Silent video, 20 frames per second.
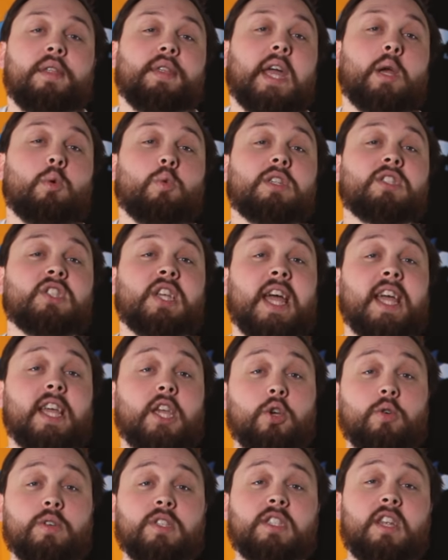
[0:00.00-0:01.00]
They will
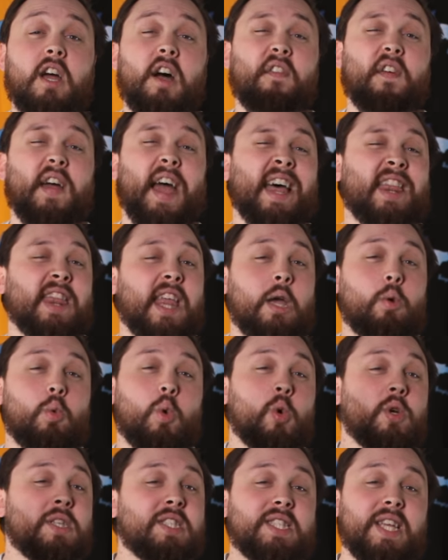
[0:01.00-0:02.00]
take your stuff and they
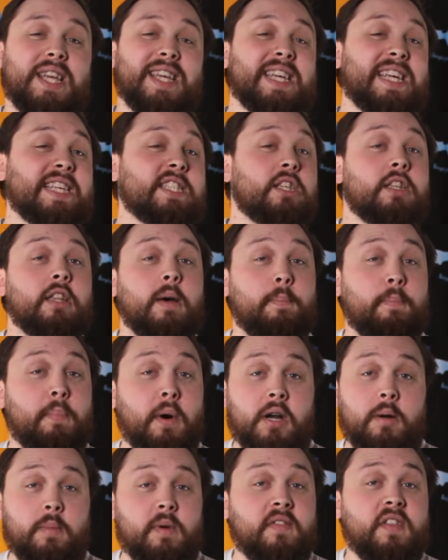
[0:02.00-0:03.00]
will sink it to the
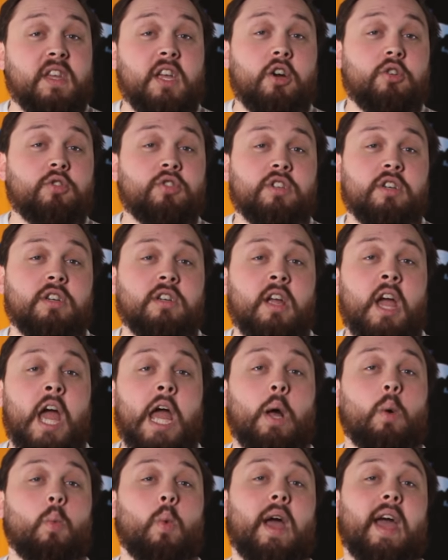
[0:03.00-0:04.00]
bottom of the ocean
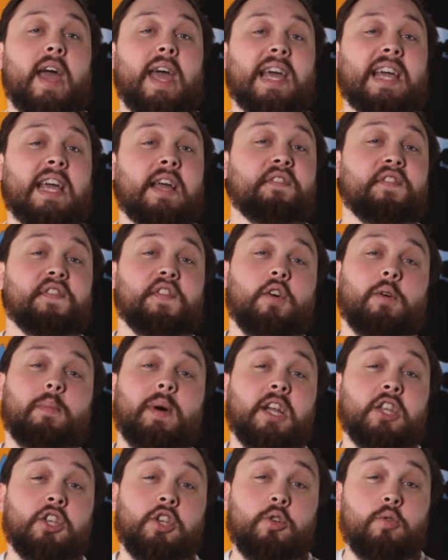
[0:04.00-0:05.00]
where it can form
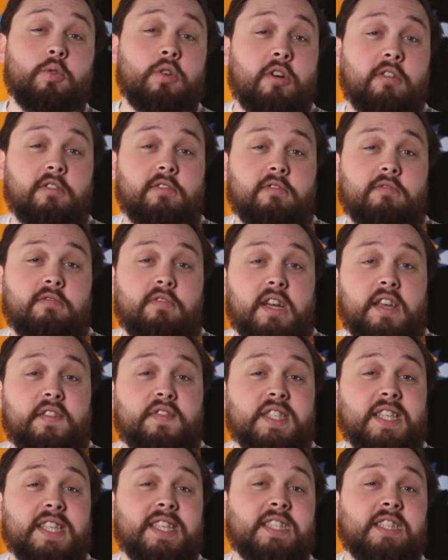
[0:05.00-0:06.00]
a new coral
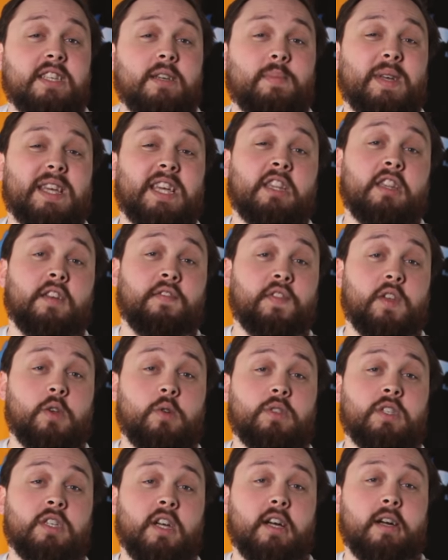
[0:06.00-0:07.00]
reef system in the
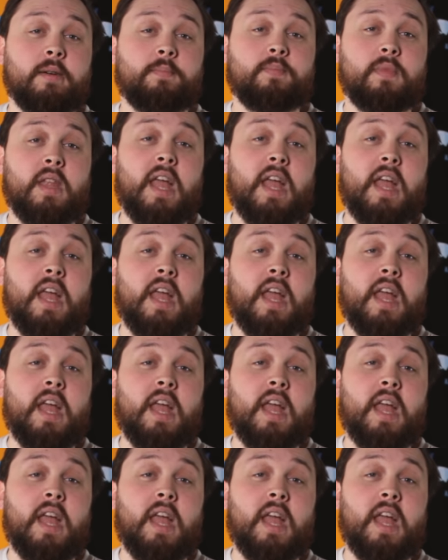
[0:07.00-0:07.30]
future